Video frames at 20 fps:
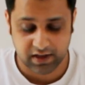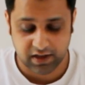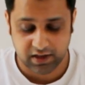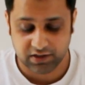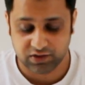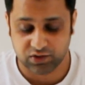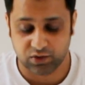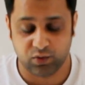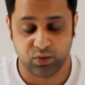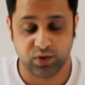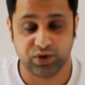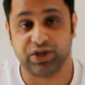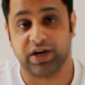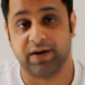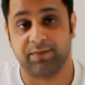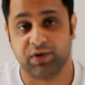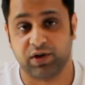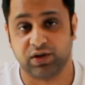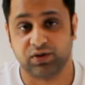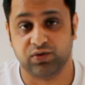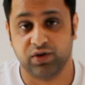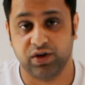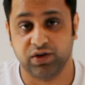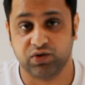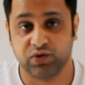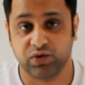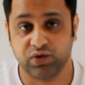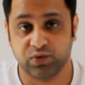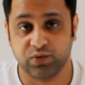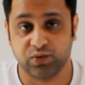so which I'm not going
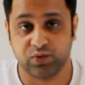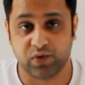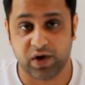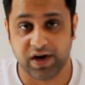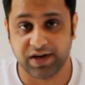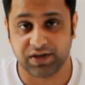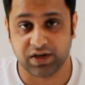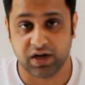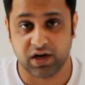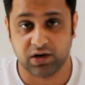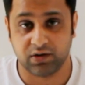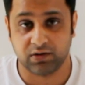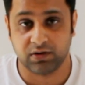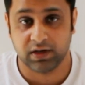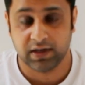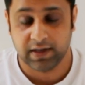to do right now.